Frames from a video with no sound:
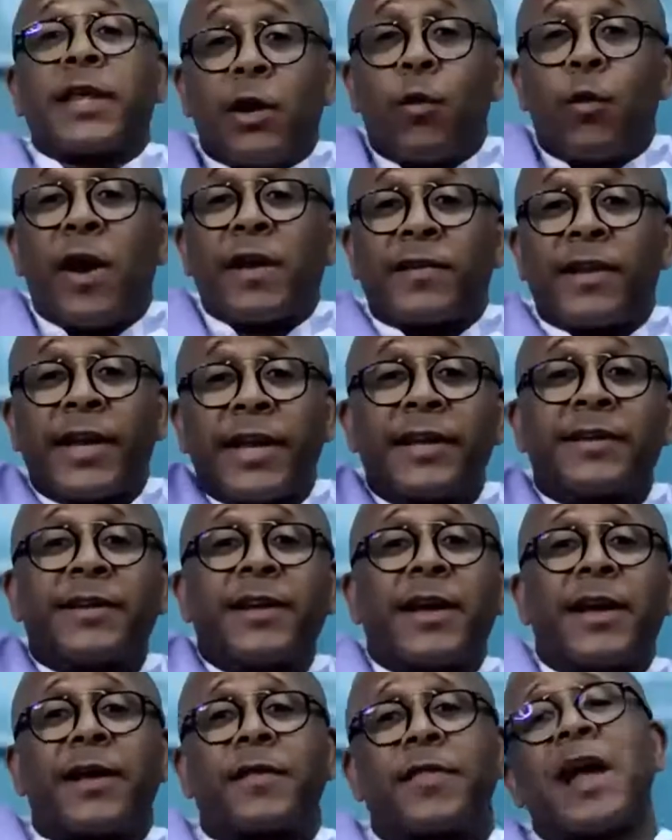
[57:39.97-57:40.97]
he was
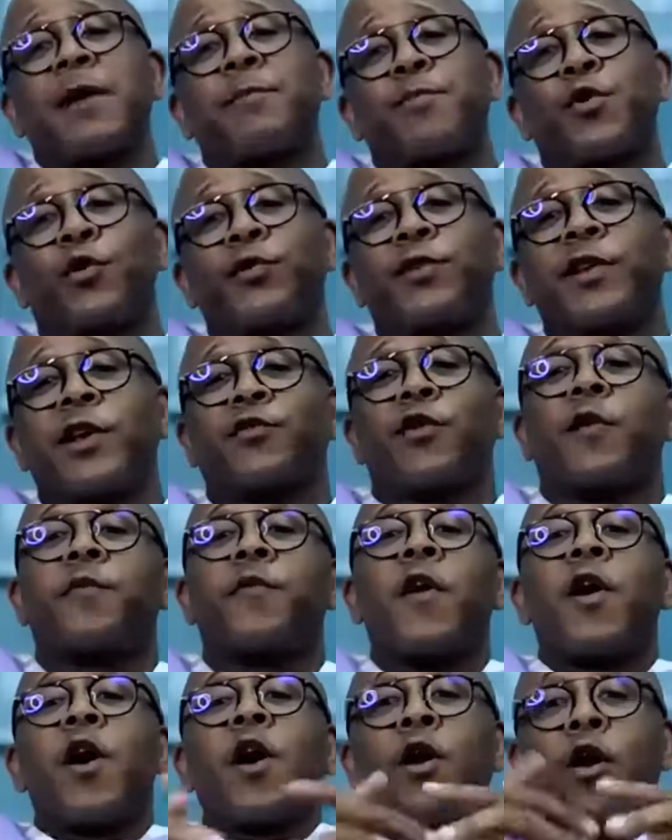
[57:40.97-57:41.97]
leading that process of
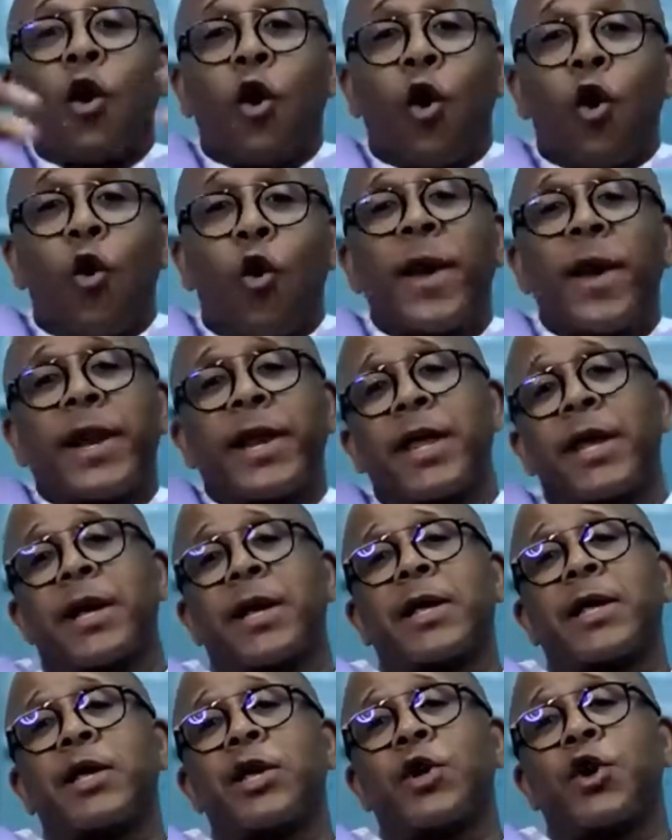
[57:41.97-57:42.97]
opening,
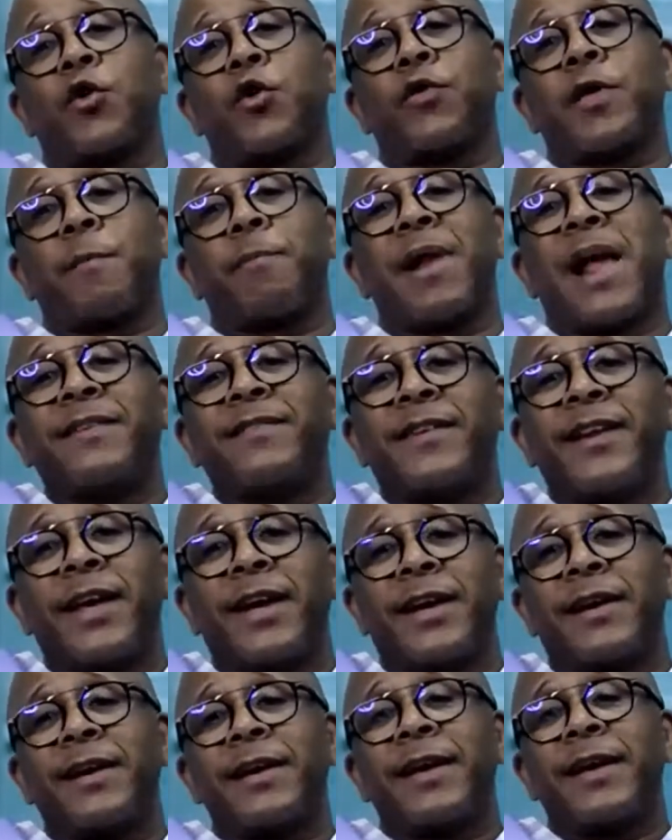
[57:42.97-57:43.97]
you know, the plastic.
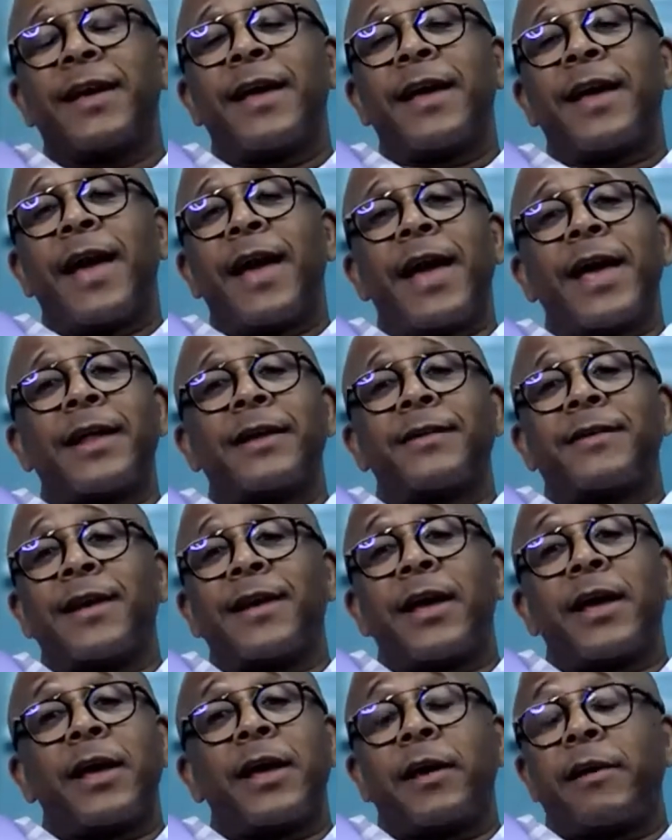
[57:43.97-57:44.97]
And
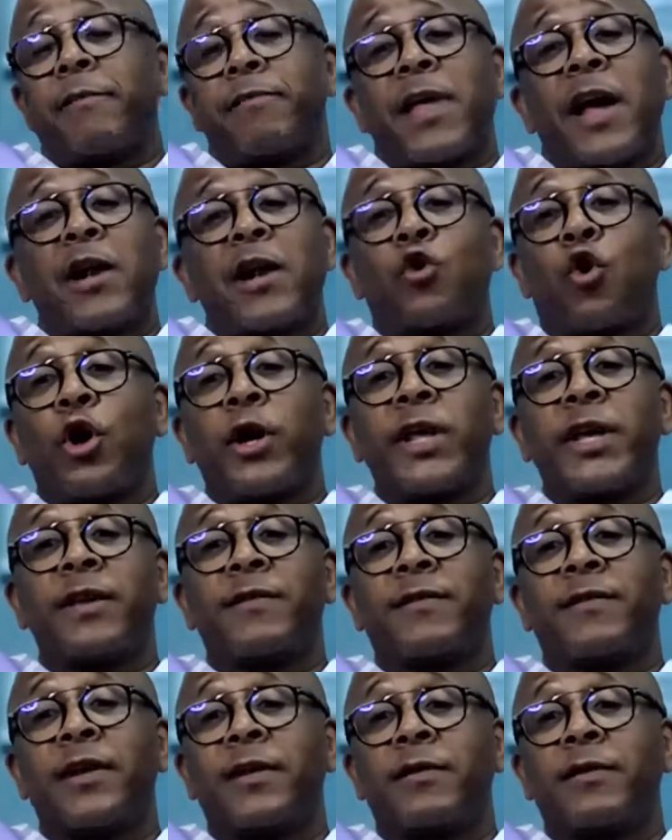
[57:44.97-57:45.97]
that colleague
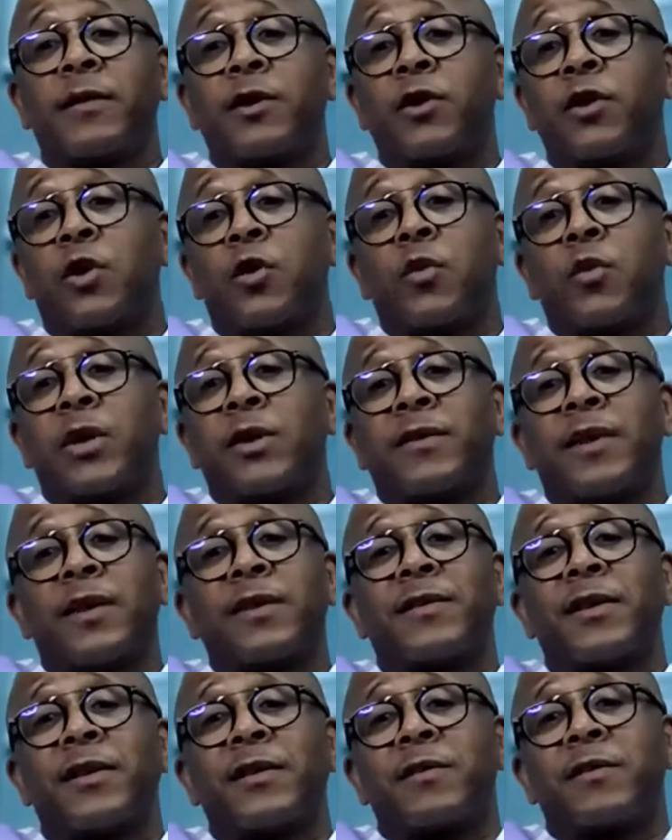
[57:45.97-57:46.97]
is you
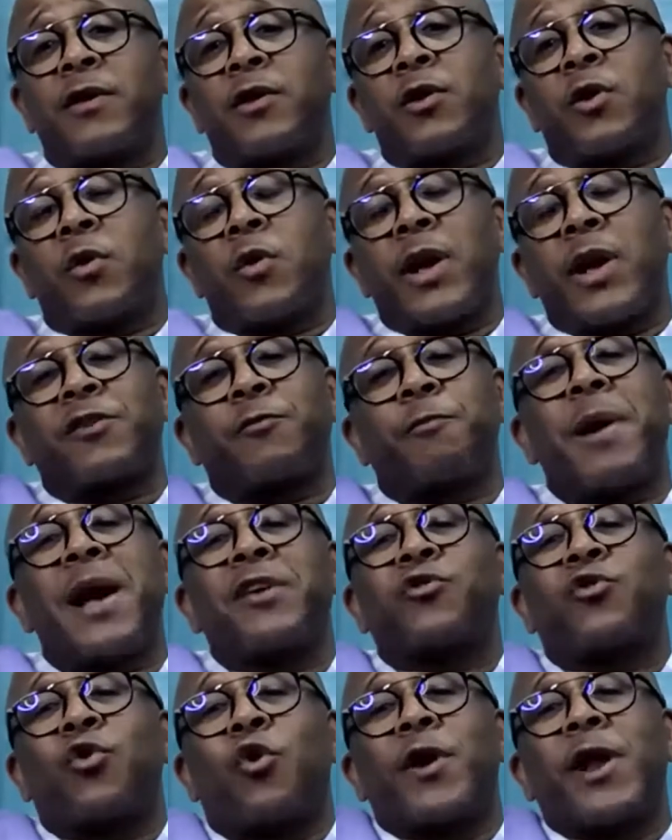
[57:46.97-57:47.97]
know, has
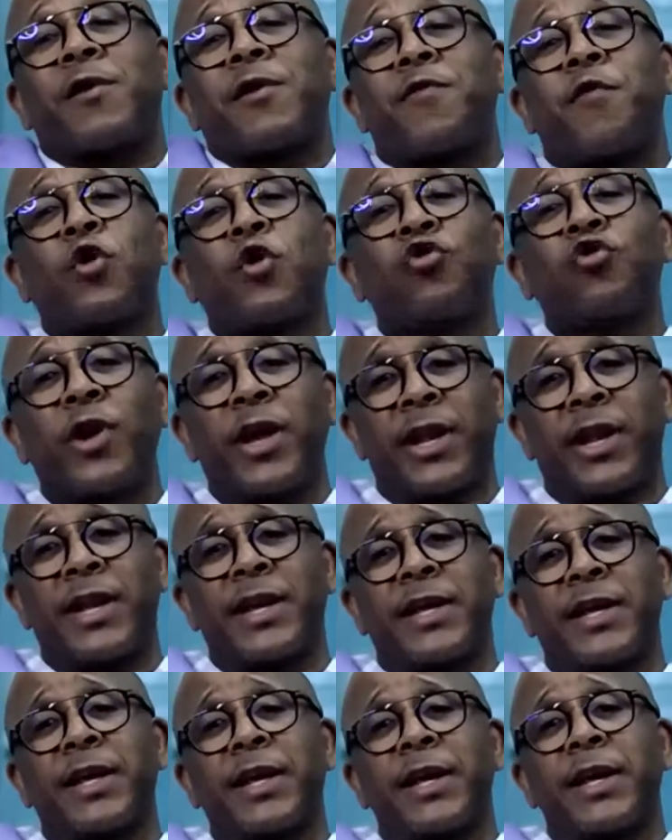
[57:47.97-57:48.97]
passed on, unfortunately,
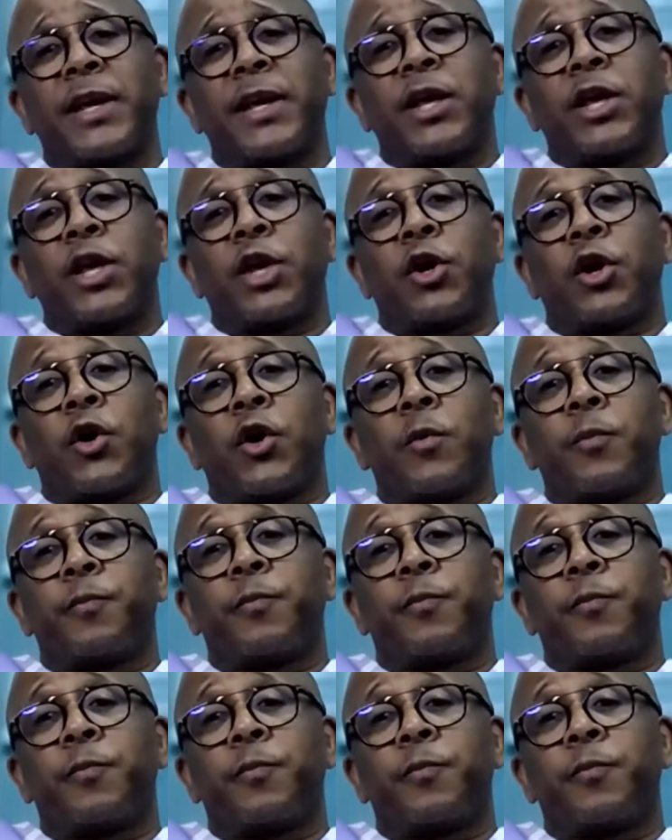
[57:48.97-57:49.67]
you know,